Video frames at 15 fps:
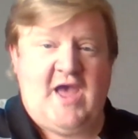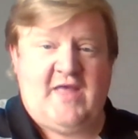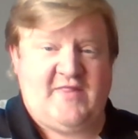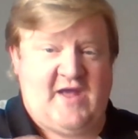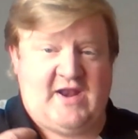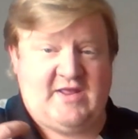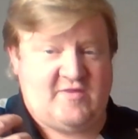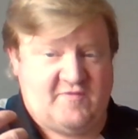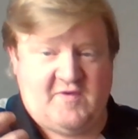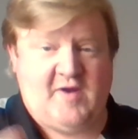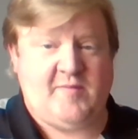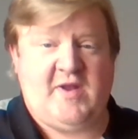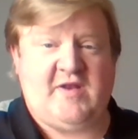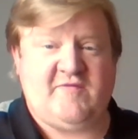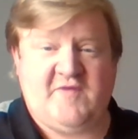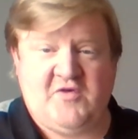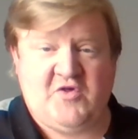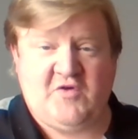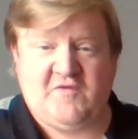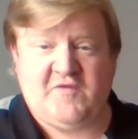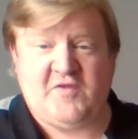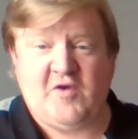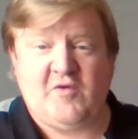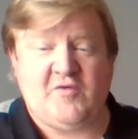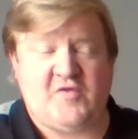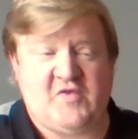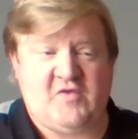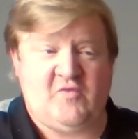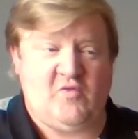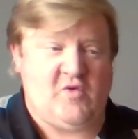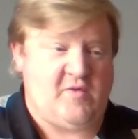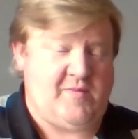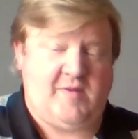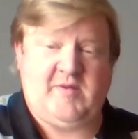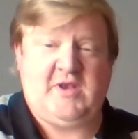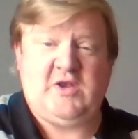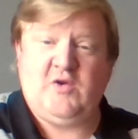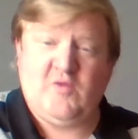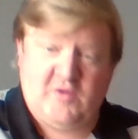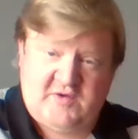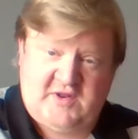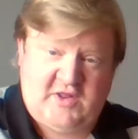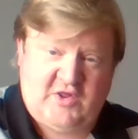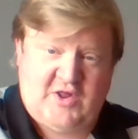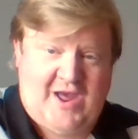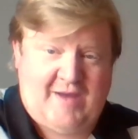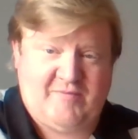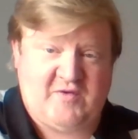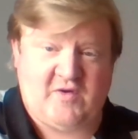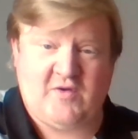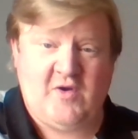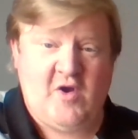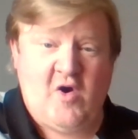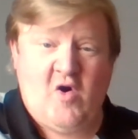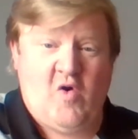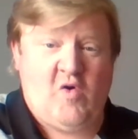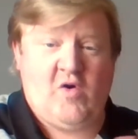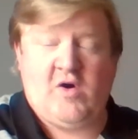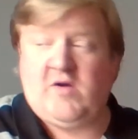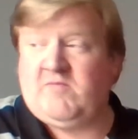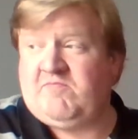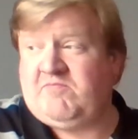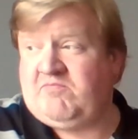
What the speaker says: that is very beneficial for those who are maybe newer to the chapter, or